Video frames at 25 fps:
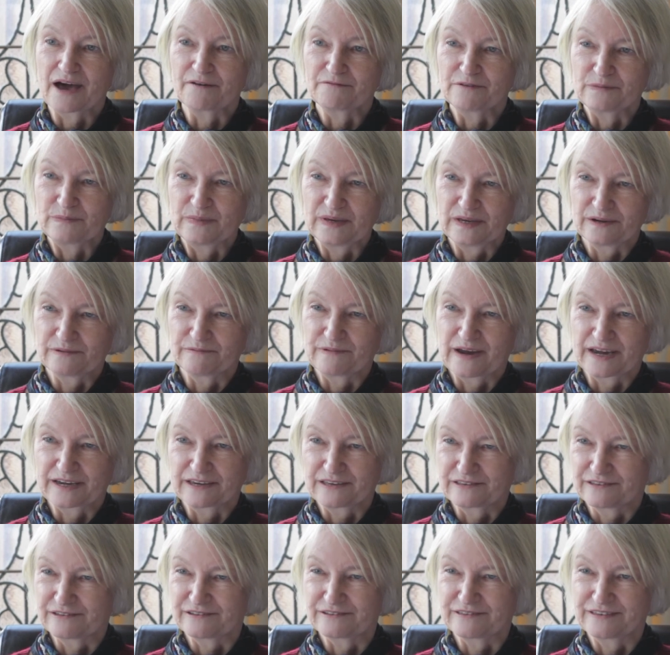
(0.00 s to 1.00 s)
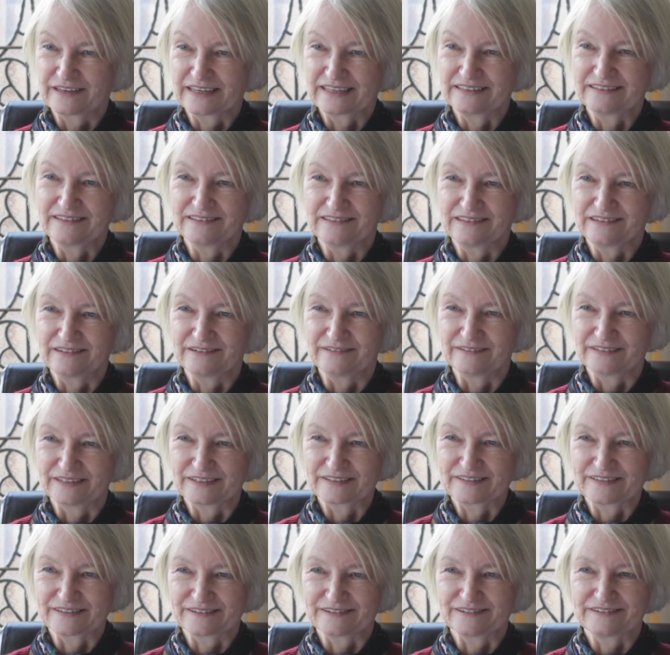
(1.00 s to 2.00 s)
that would be a regular thing to do on
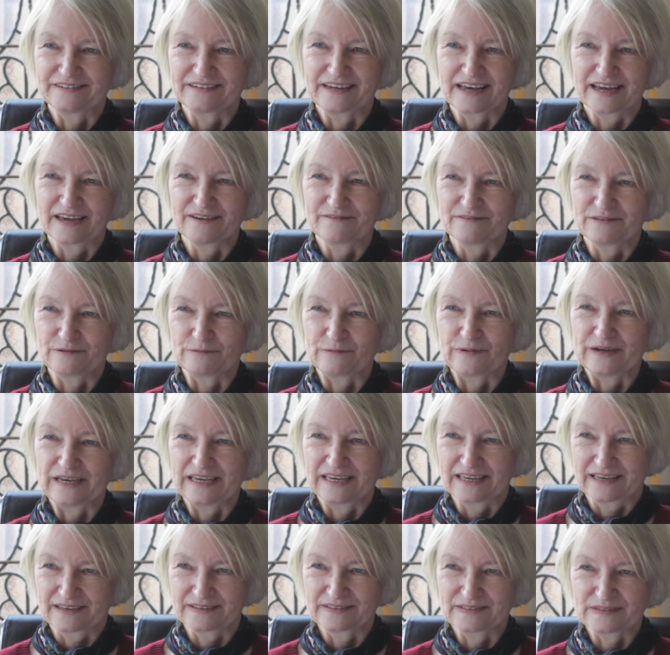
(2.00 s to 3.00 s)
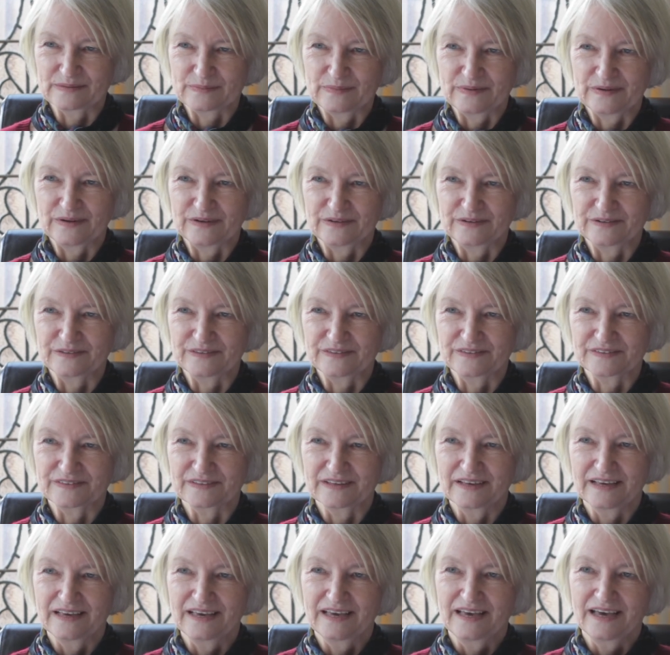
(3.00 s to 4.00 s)
a certain day of the week, I suppose.
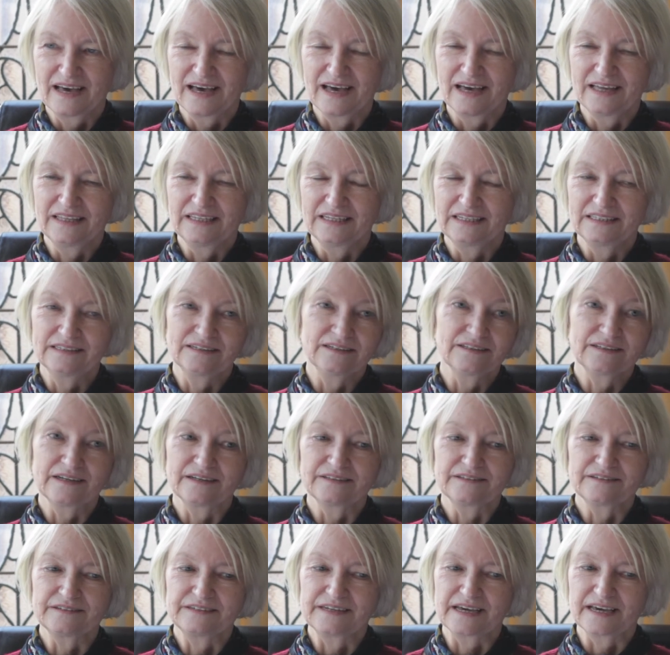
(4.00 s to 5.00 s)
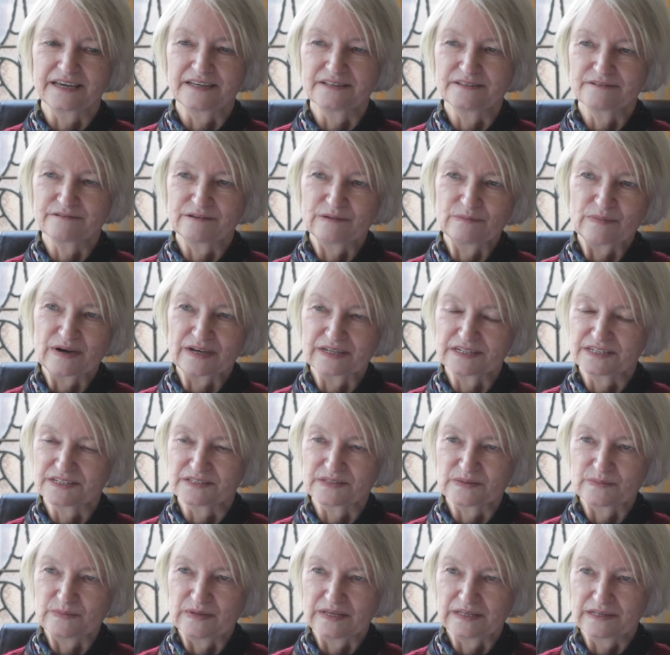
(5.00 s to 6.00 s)
And then on other days we might
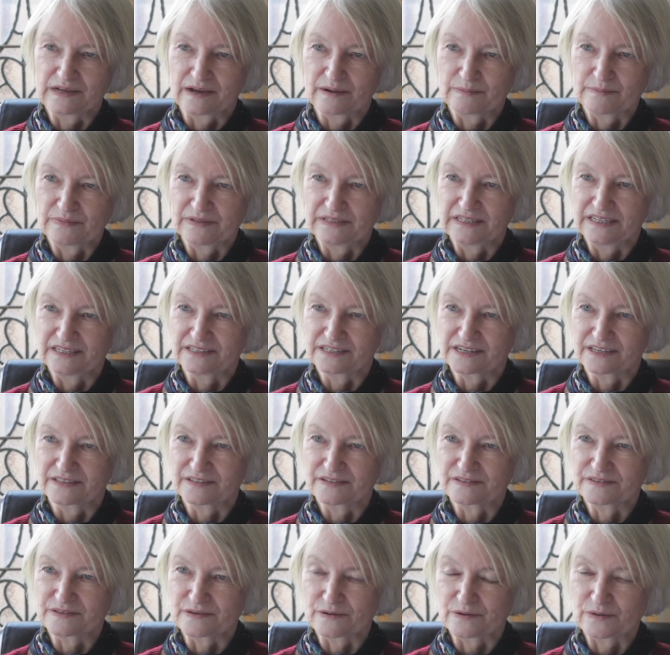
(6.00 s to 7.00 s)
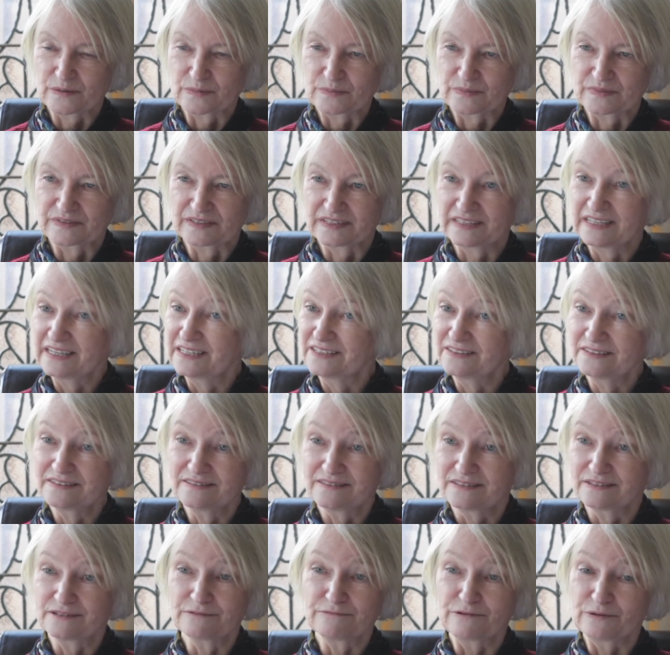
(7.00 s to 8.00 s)
just meet up in each other's homes. And
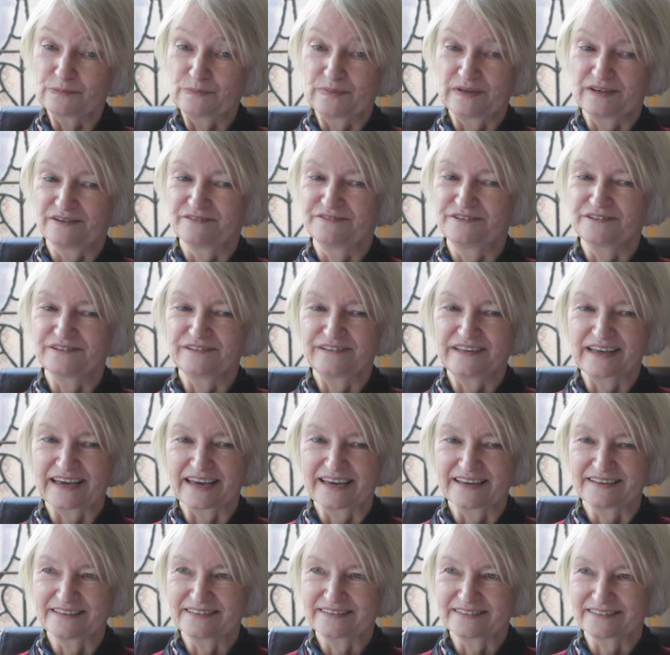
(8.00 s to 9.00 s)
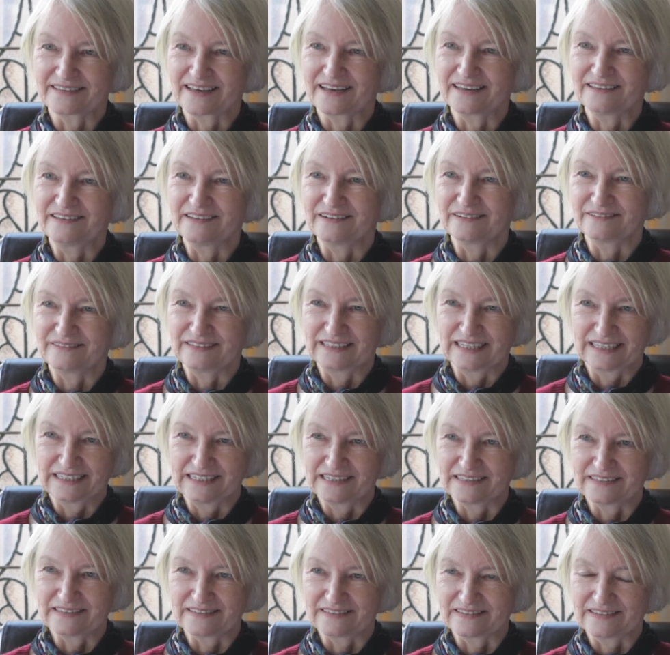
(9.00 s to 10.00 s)
then there would be a few days, I know, when
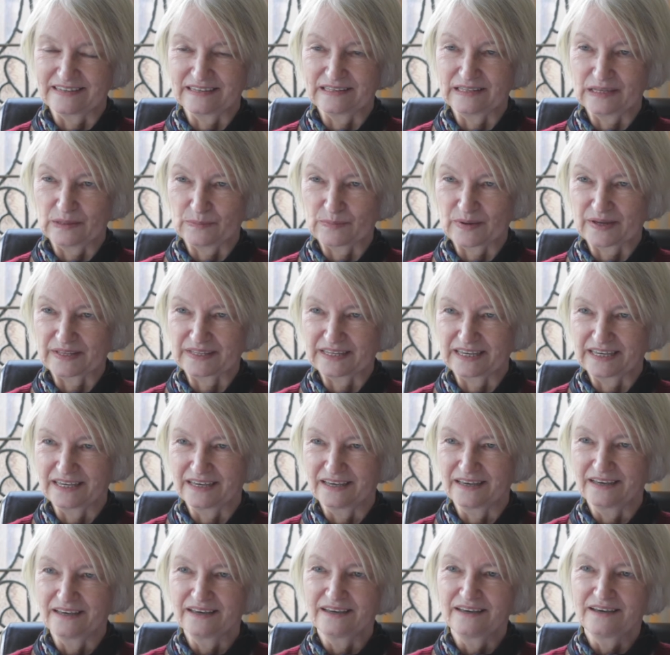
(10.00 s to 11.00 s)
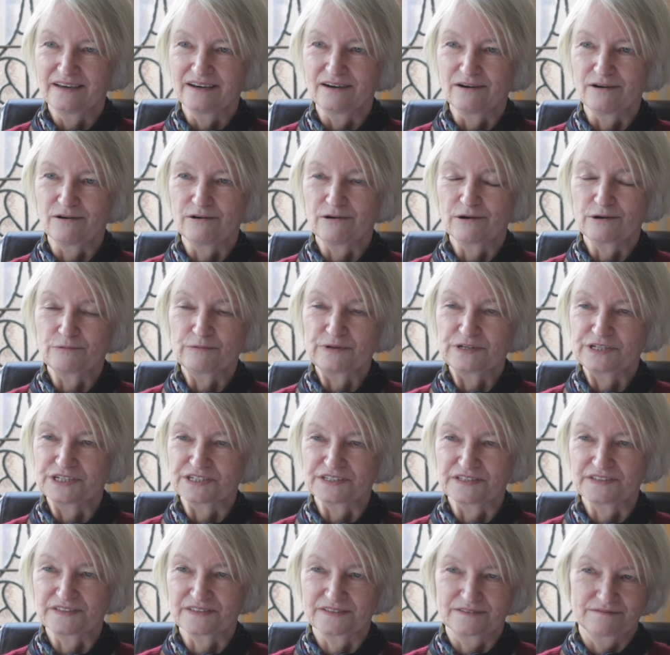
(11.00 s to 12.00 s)
I didn't see anybody, or we'd
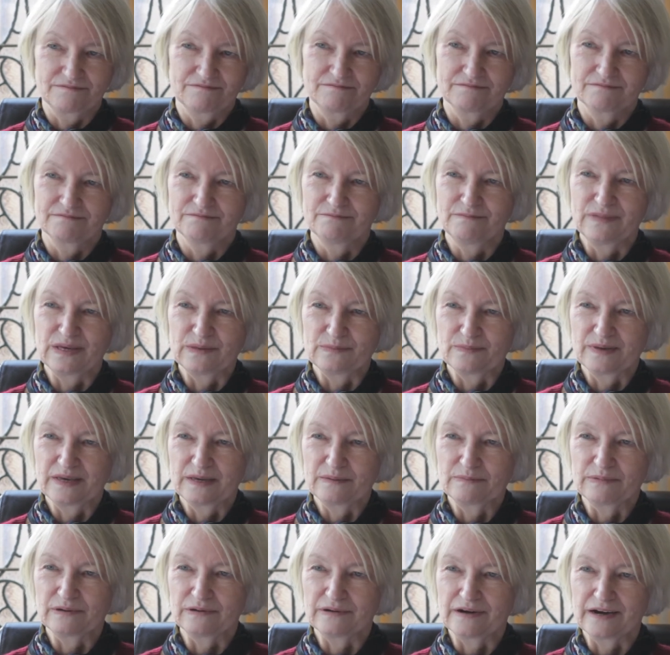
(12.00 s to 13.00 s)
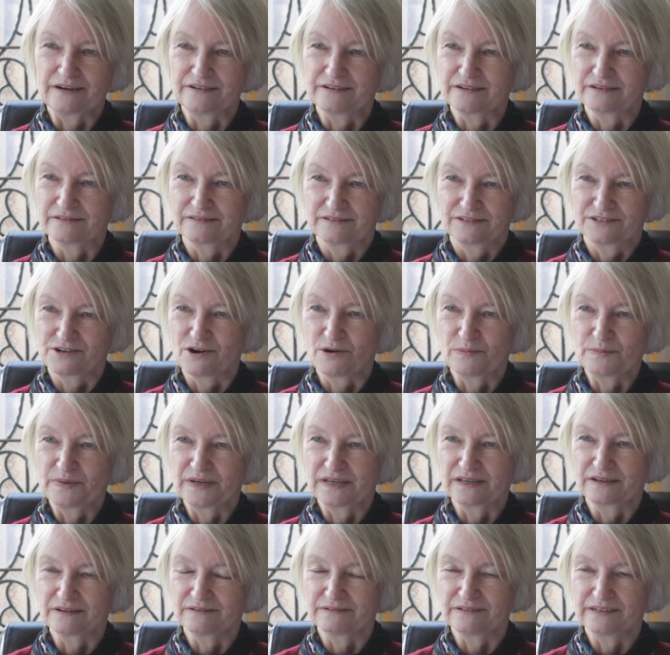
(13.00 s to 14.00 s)
just meet people out
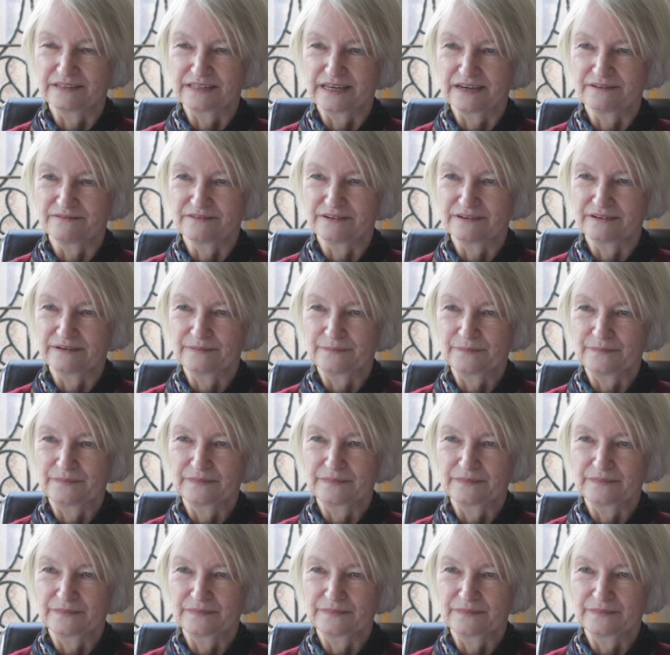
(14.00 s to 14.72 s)
shopping or whatever.